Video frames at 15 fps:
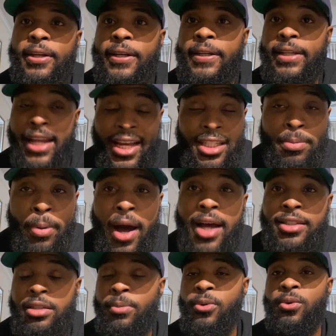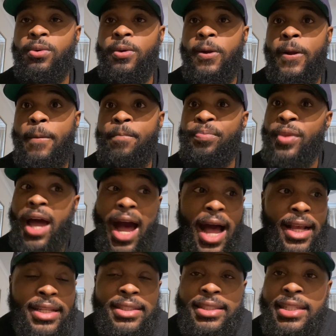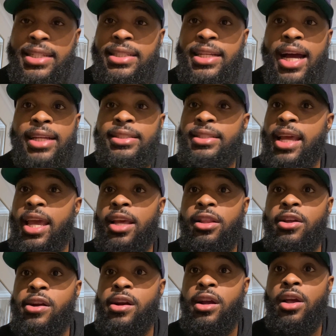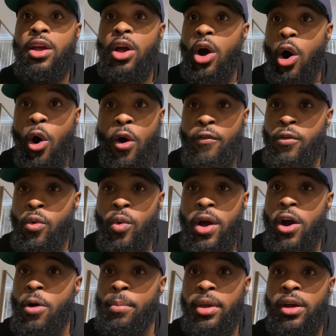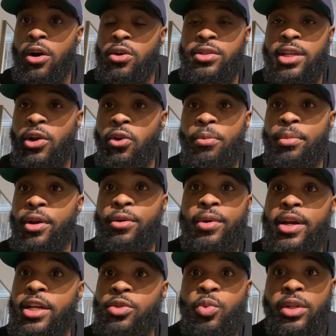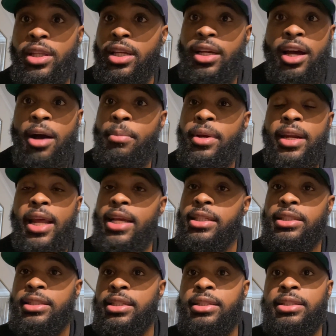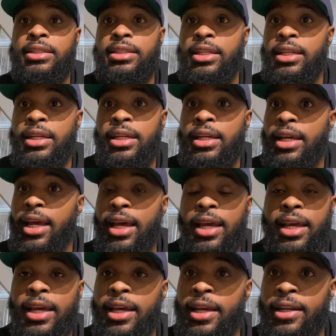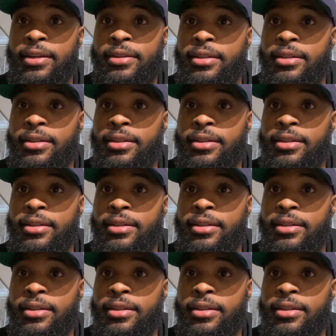That's possible. I can see Josh Taylor overwhelming Jose Ramirez with the combinations and